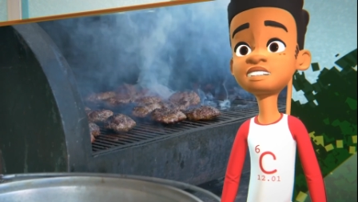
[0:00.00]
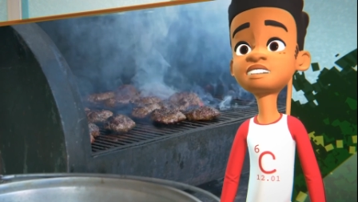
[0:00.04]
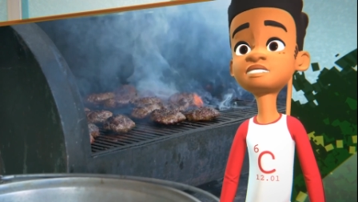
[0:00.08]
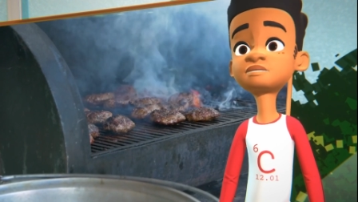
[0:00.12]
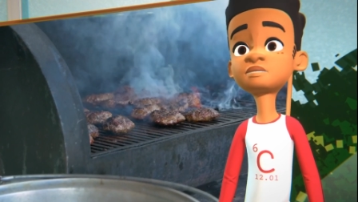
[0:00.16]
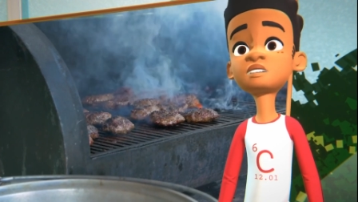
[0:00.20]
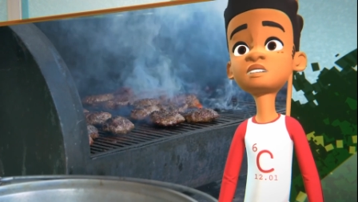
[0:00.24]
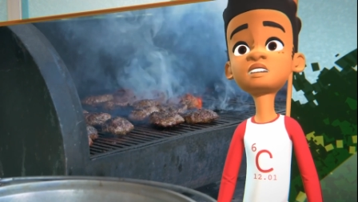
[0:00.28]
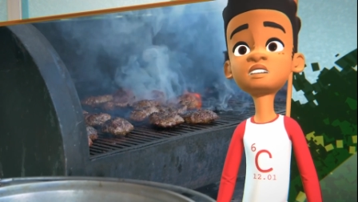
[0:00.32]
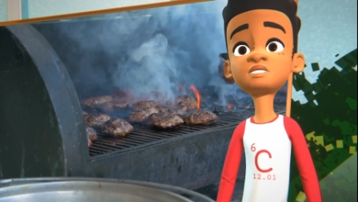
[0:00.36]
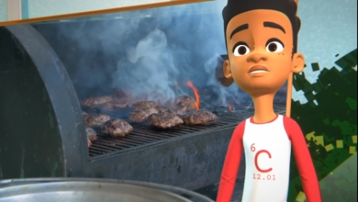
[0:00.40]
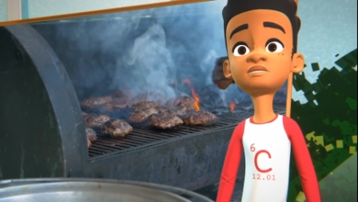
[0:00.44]
The
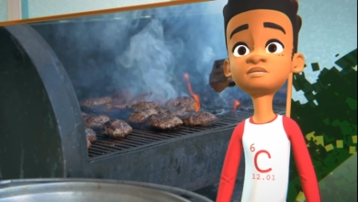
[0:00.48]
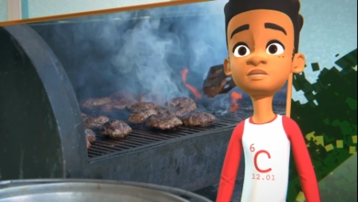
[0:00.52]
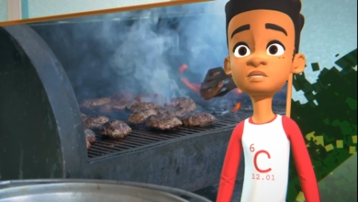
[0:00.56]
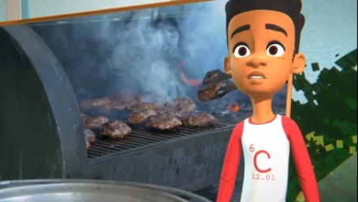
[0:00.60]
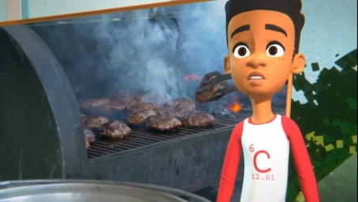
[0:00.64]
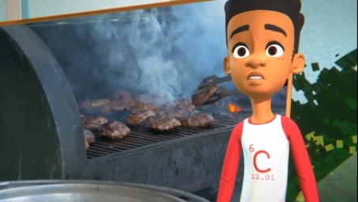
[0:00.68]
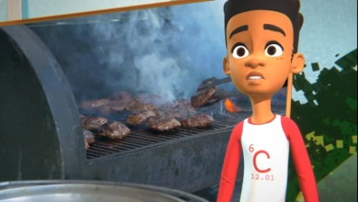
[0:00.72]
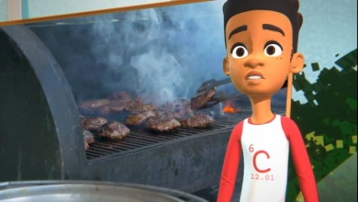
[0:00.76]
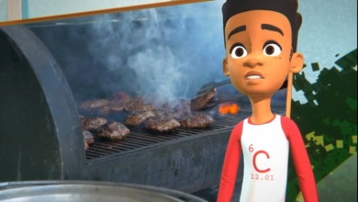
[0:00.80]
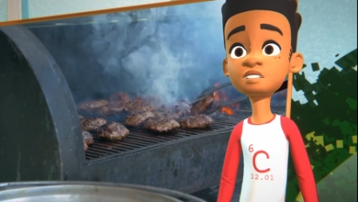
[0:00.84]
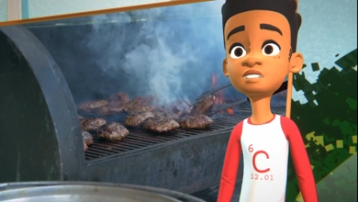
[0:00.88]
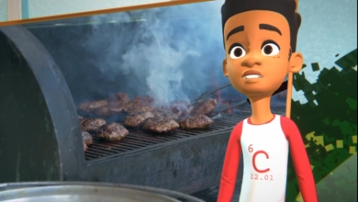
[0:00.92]
smell of
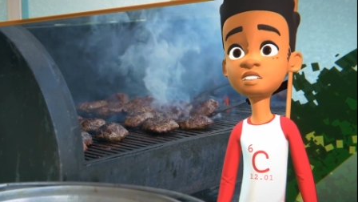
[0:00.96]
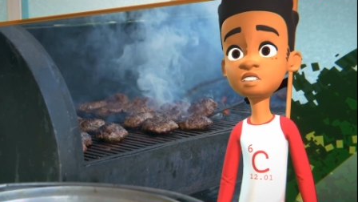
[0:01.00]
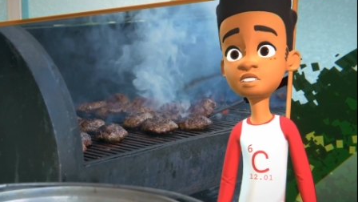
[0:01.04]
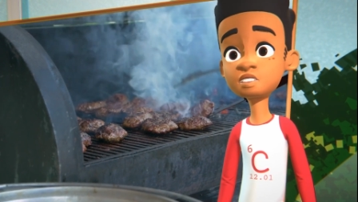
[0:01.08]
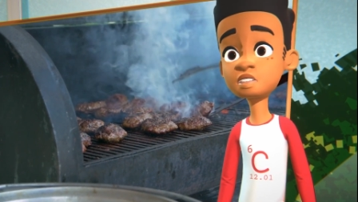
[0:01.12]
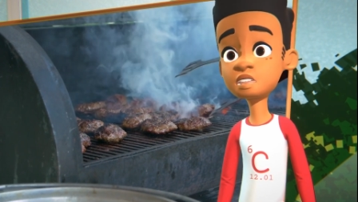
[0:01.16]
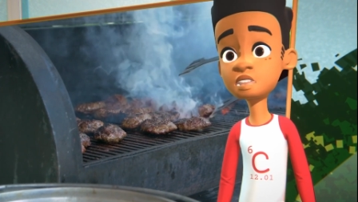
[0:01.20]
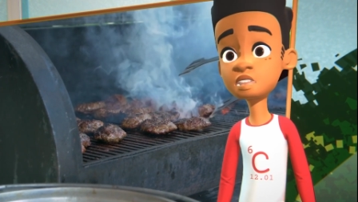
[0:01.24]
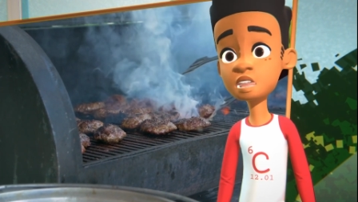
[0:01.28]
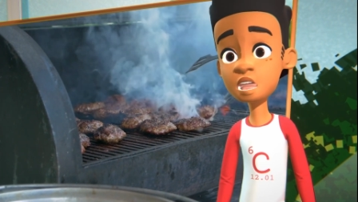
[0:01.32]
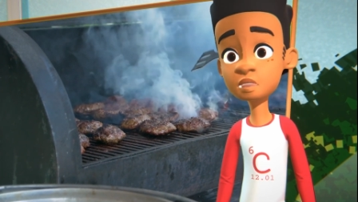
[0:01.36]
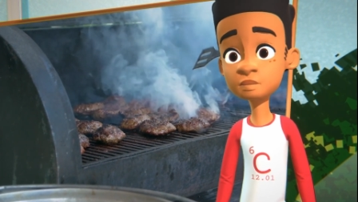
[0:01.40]
burgers
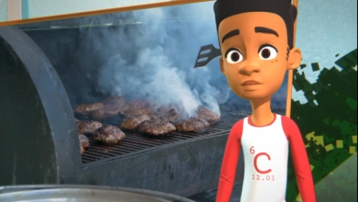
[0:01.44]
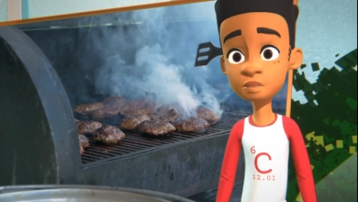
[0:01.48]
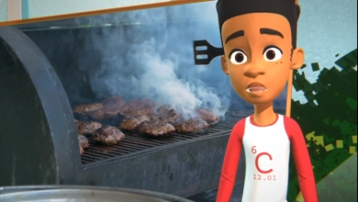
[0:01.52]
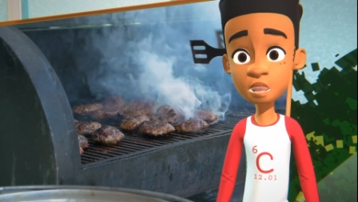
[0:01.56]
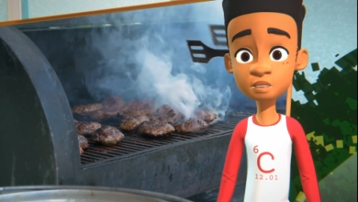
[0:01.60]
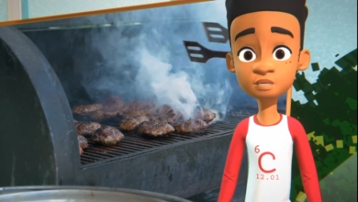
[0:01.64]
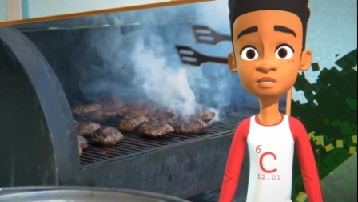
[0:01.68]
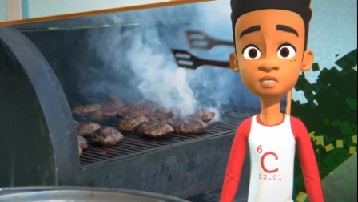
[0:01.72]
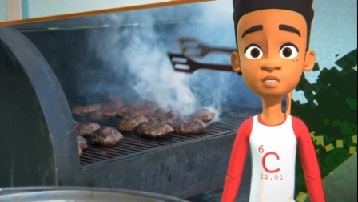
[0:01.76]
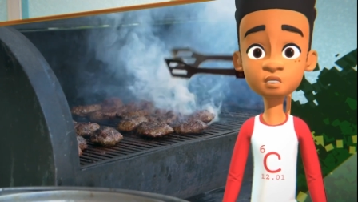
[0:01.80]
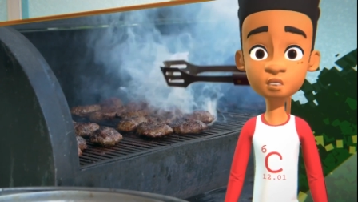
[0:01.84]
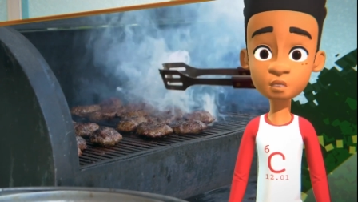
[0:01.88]
cooking up
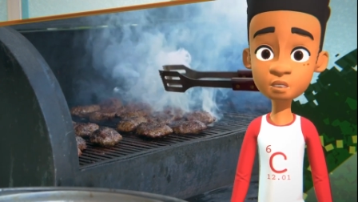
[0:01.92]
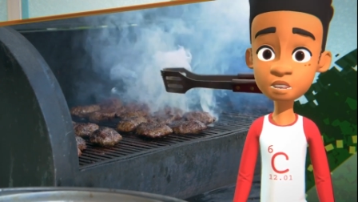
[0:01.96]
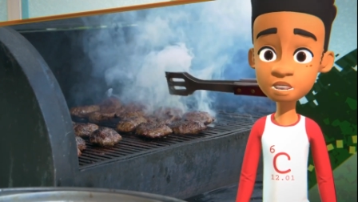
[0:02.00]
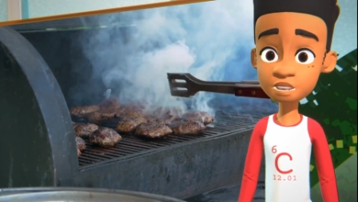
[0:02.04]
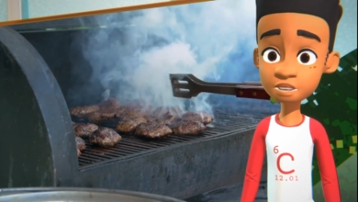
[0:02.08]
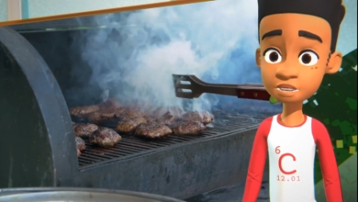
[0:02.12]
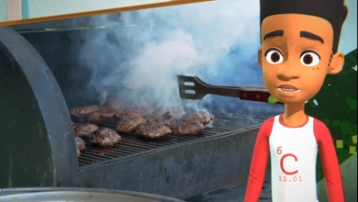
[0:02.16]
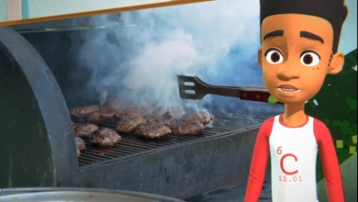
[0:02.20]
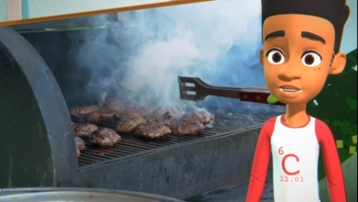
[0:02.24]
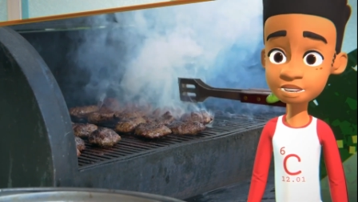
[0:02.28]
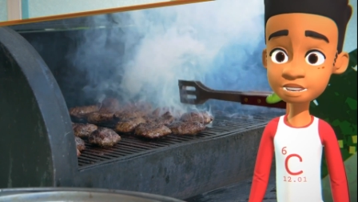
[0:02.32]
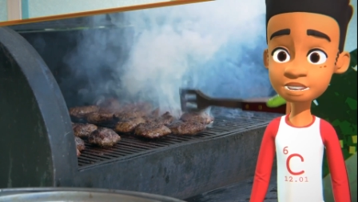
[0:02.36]
on the
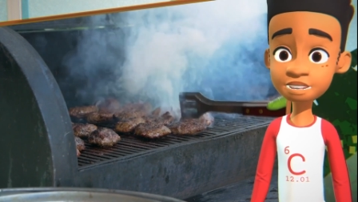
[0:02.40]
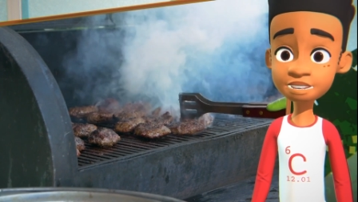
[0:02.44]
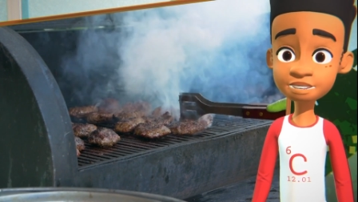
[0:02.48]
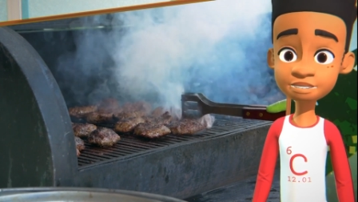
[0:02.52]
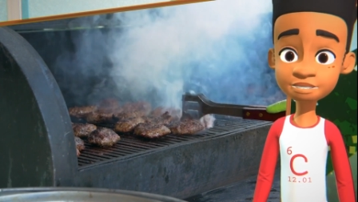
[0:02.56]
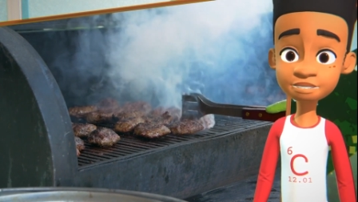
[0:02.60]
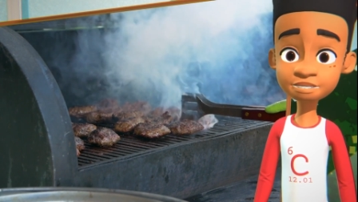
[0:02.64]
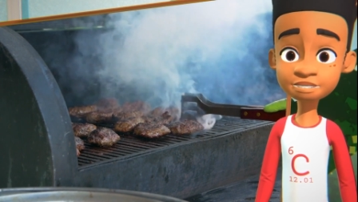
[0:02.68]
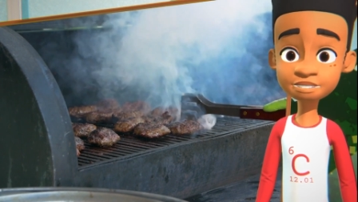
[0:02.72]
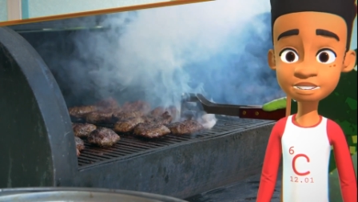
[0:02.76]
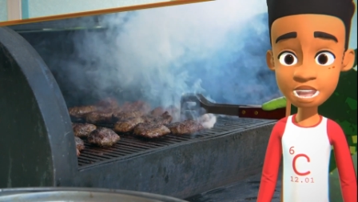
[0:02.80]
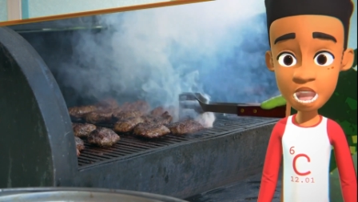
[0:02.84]
grill
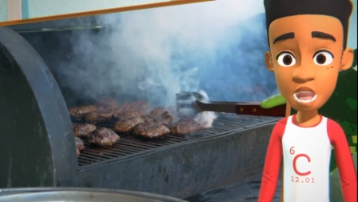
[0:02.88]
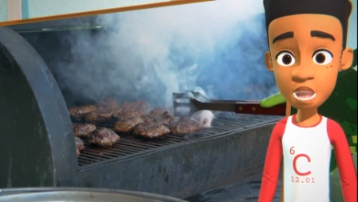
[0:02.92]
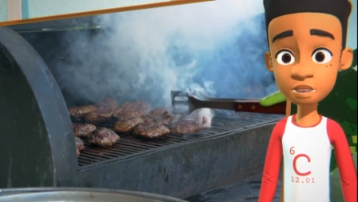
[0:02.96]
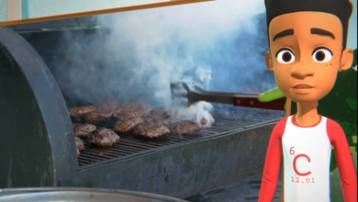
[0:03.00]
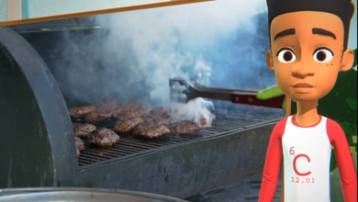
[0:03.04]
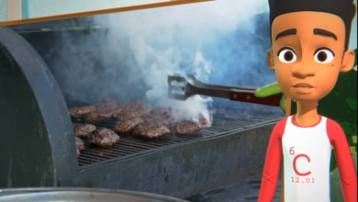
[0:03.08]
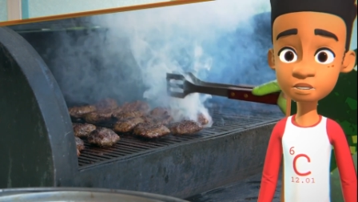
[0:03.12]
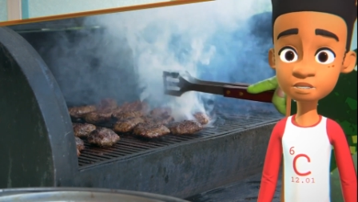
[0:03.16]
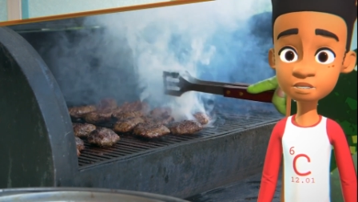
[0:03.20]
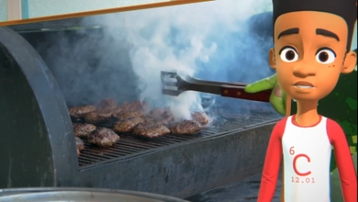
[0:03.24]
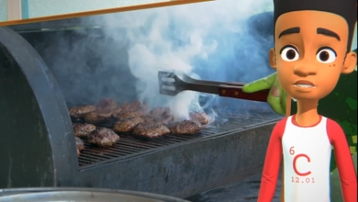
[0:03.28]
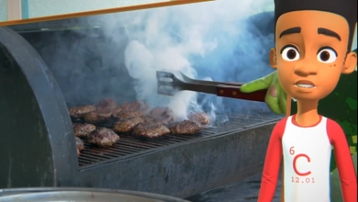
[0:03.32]
is a
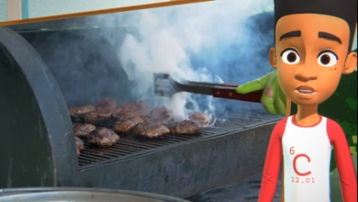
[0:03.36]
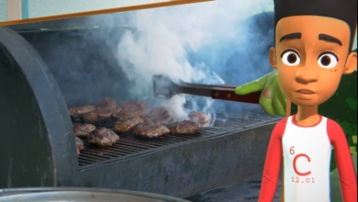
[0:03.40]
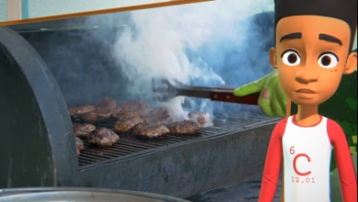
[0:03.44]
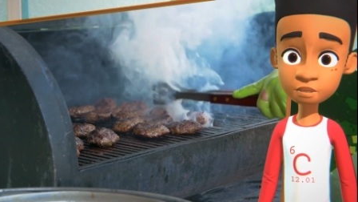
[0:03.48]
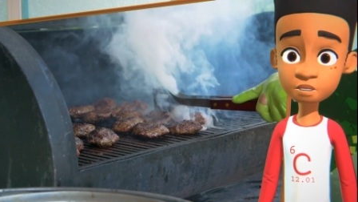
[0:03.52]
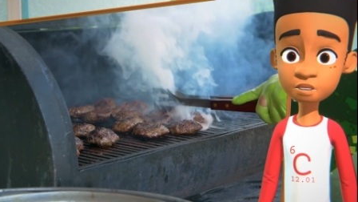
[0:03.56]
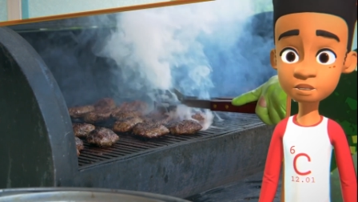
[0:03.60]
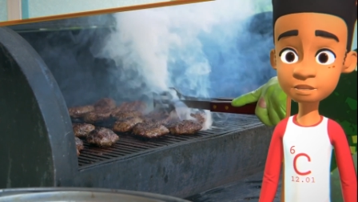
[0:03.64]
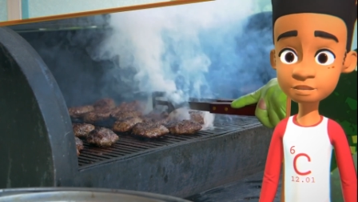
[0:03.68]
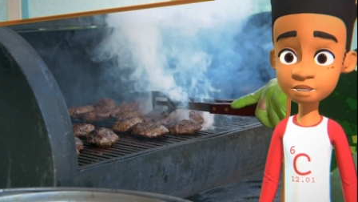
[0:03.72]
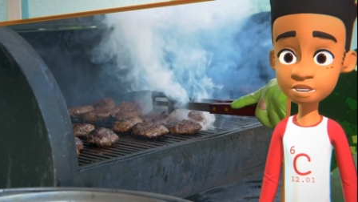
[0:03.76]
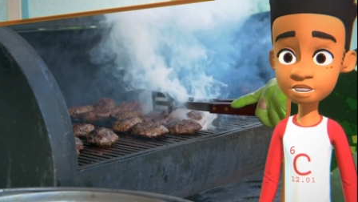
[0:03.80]
type of
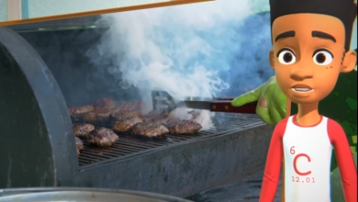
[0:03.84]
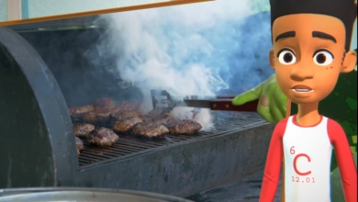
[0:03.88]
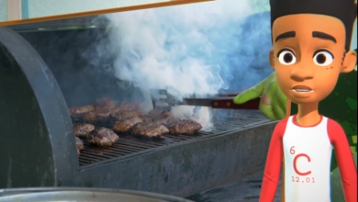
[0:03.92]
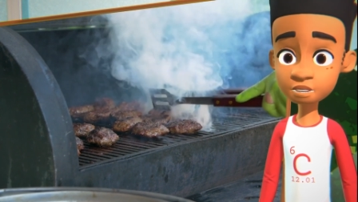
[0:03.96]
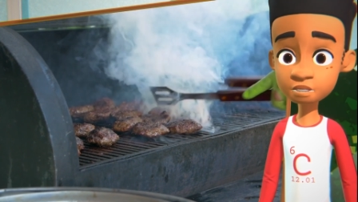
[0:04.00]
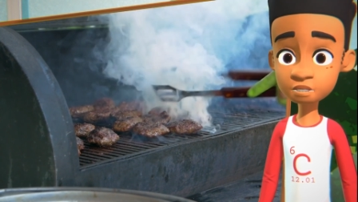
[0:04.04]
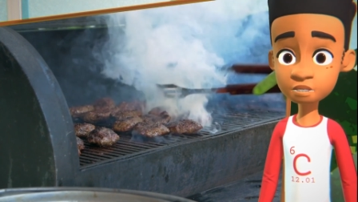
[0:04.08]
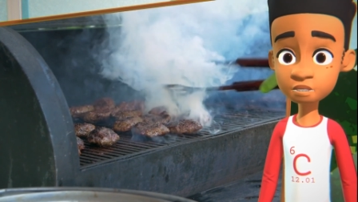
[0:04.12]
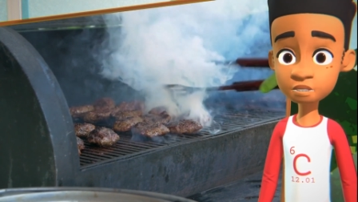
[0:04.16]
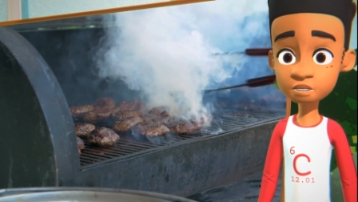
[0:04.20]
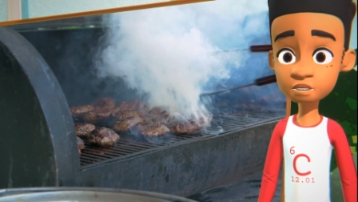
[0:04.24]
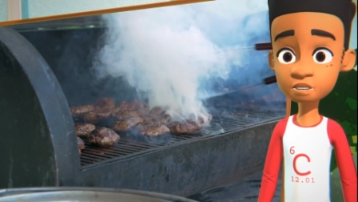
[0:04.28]

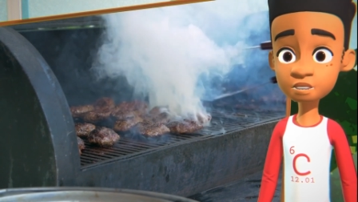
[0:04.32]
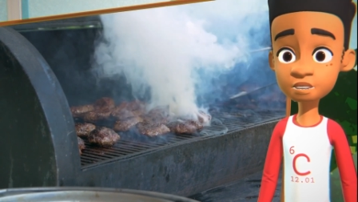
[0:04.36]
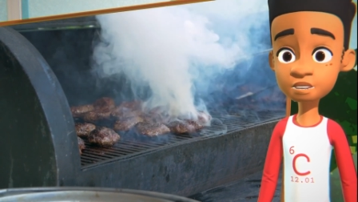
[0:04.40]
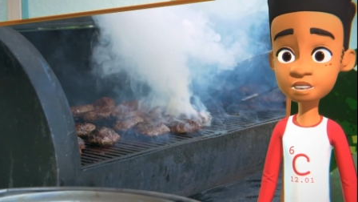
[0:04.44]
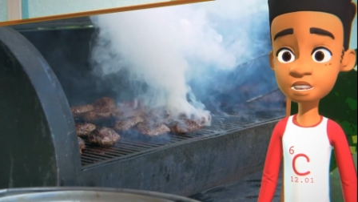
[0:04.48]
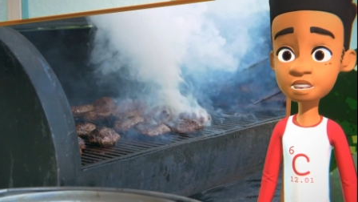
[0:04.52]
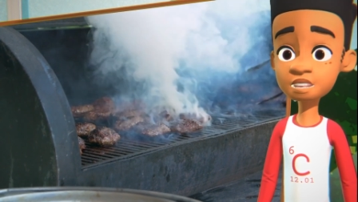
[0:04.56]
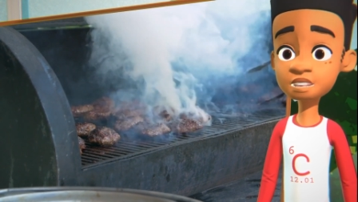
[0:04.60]
sublimation.